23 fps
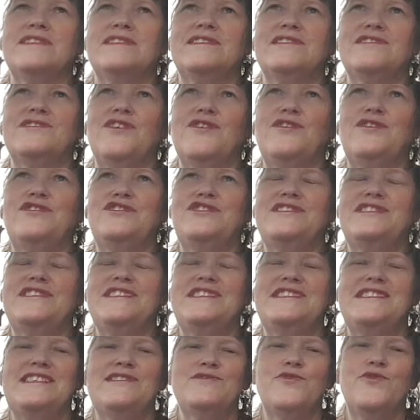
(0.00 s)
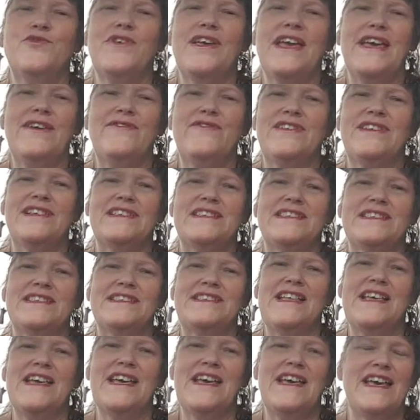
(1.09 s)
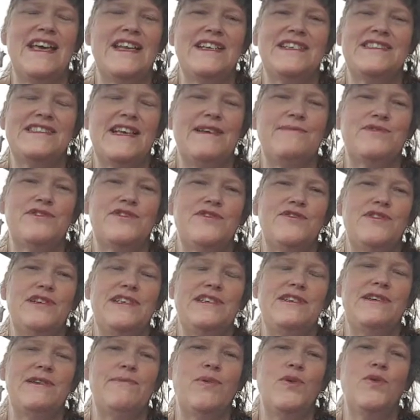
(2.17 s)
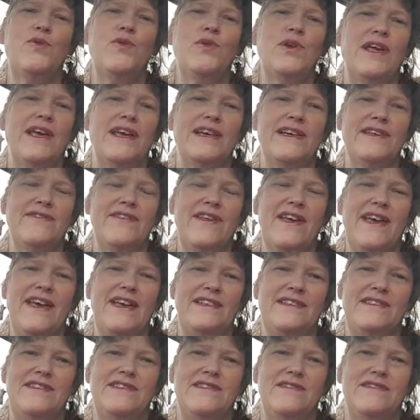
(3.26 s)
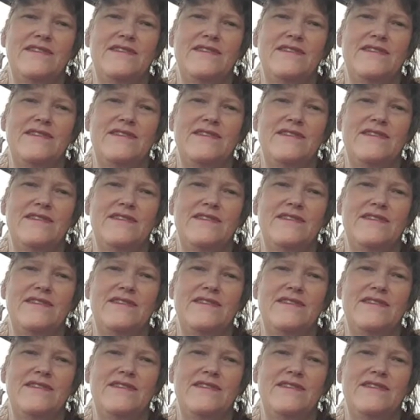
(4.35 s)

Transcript: So she says all the evidence is there, and it's absolutely appalling that